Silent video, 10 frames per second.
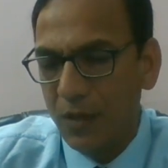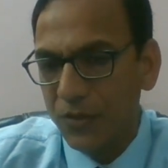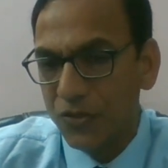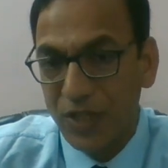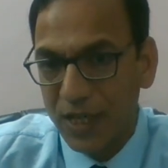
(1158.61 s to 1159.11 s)

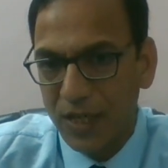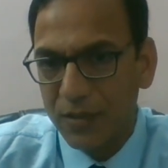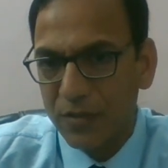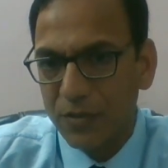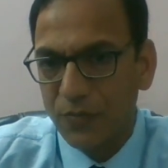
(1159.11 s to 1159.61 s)
Just take
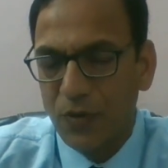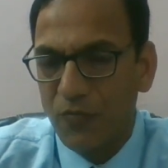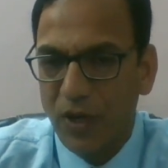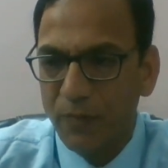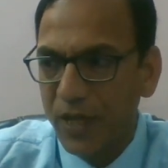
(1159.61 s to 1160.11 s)
it
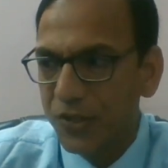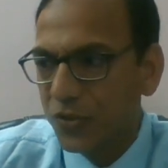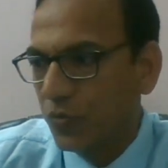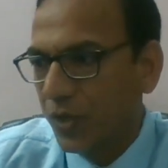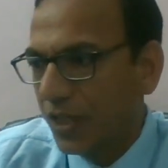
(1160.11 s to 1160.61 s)
from one
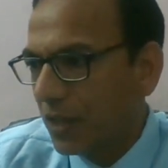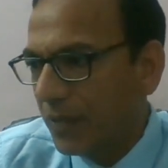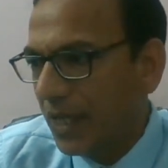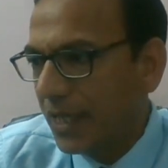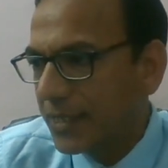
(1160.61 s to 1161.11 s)
place to another
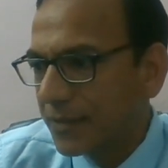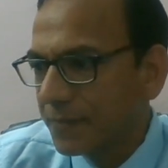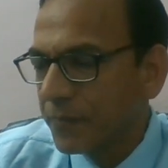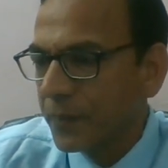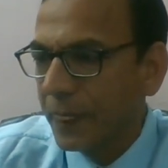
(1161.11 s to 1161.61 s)

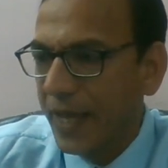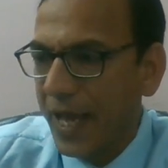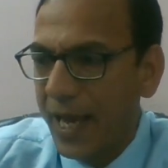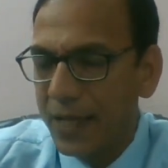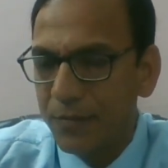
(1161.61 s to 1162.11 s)
place
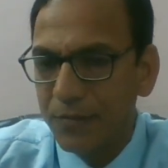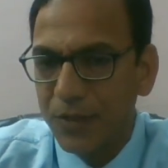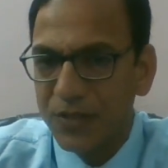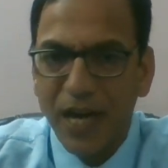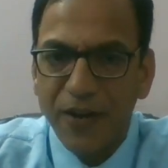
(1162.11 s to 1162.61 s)
and
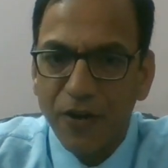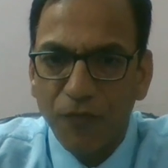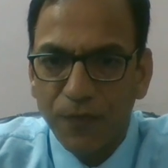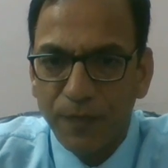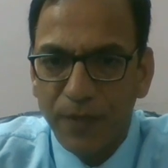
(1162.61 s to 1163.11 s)
just get rid
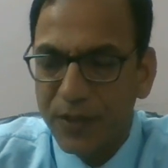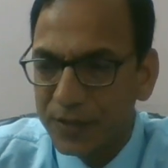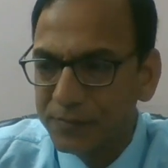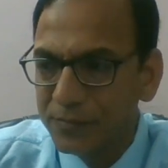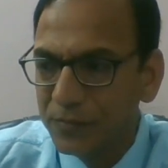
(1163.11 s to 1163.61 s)
of it.